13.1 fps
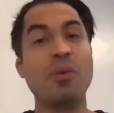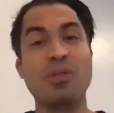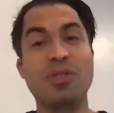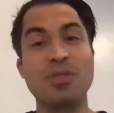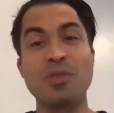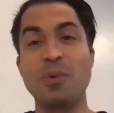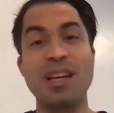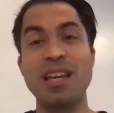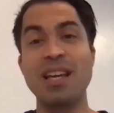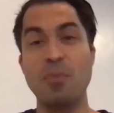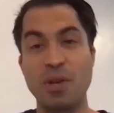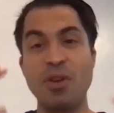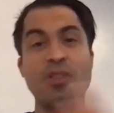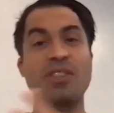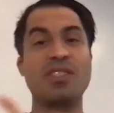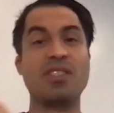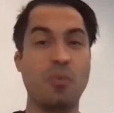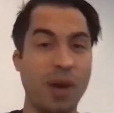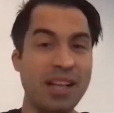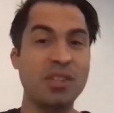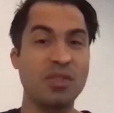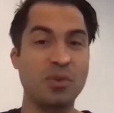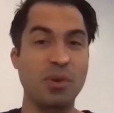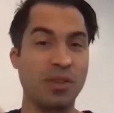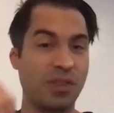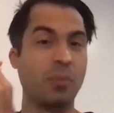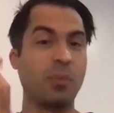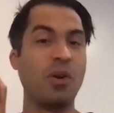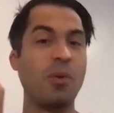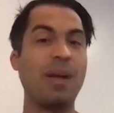what to do. We know this is a regulatory thing. We know we